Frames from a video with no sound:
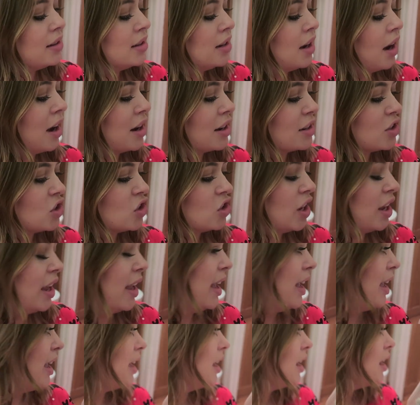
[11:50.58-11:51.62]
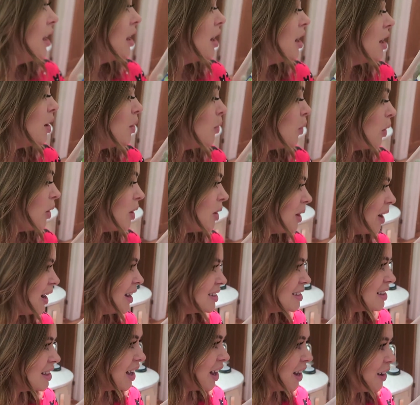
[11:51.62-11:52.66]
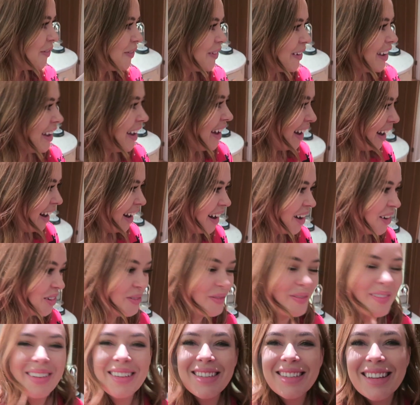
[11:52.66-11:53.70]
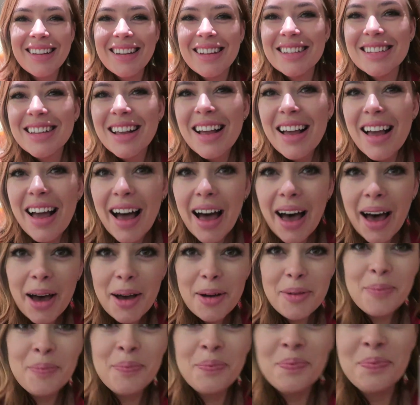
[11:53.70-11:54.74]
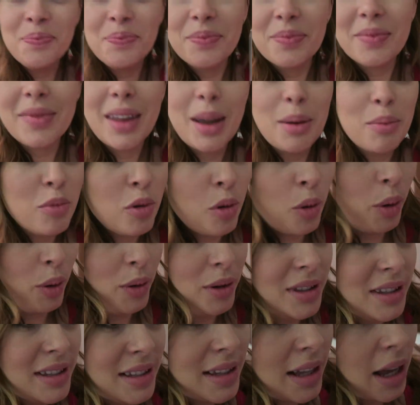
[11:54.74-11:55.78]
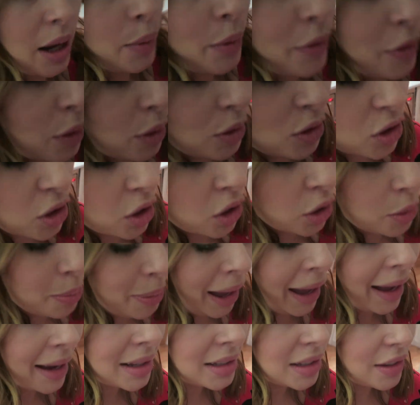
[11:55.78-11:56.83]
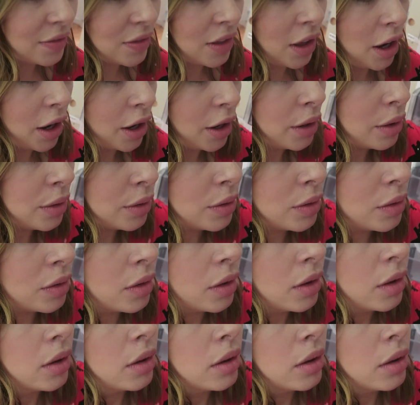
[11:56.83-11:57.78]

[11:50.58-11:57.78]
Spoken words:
Dutchy, what are you guys laughing at? Old filters. Prawns, and we've got two packs of those.